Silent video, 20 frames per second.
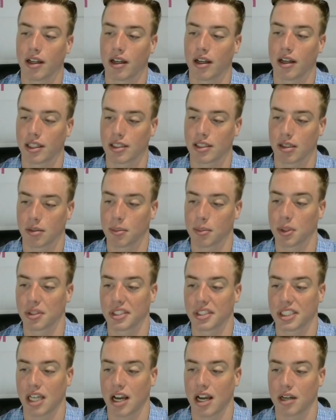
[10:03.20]
unacceptable
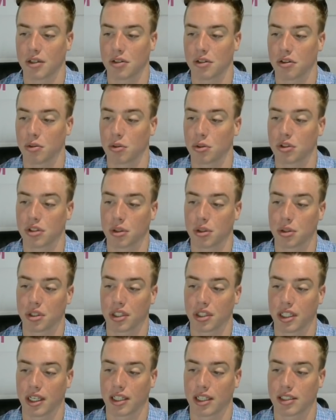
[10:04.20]
desires through
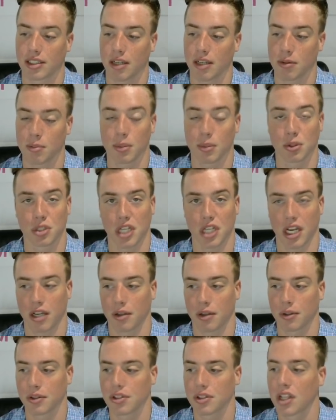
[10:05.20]
socially acceptable
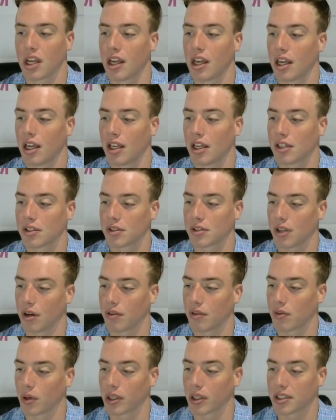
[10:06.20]
channels. So,
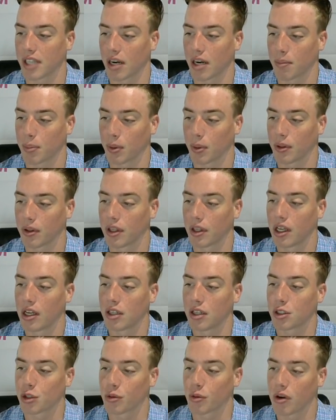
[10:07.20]
for example,
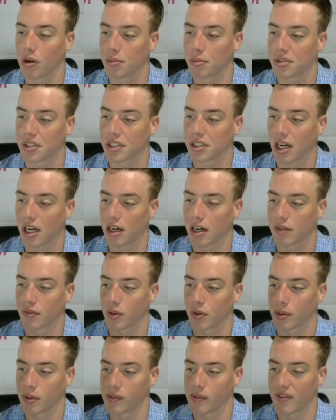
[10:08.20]
Jerome's desire for
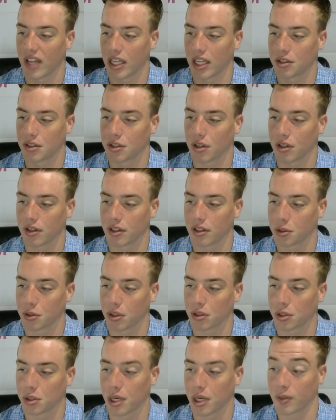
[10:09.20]
revenge on the
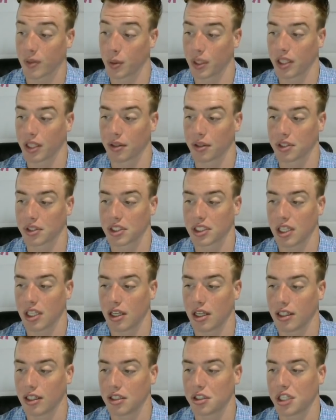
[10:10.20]
drunk driver who killed his
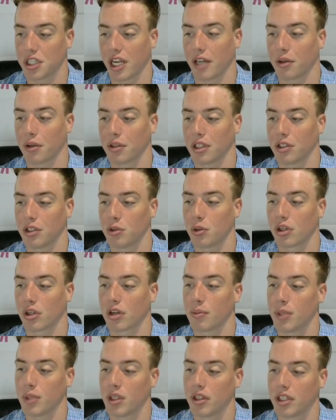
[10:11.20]
son is channeled into a
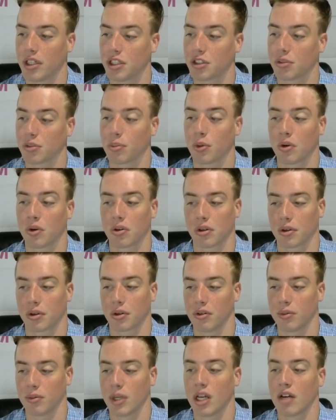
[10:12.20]
community support
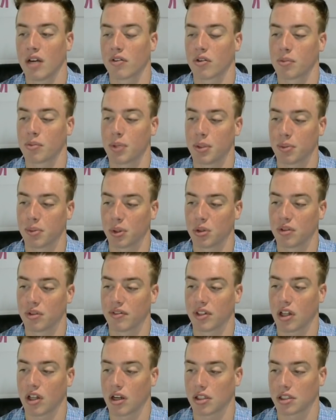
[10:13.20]
group for people who have
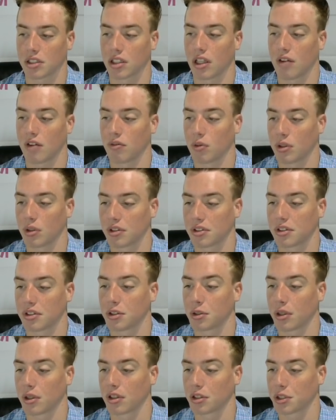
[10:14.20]
lost loved ones to
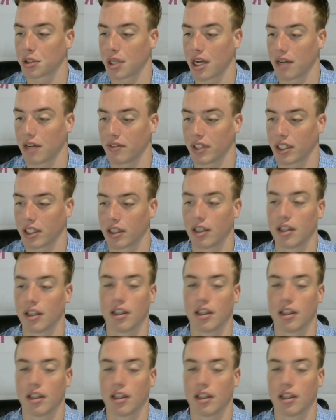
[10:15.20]
drunk driving.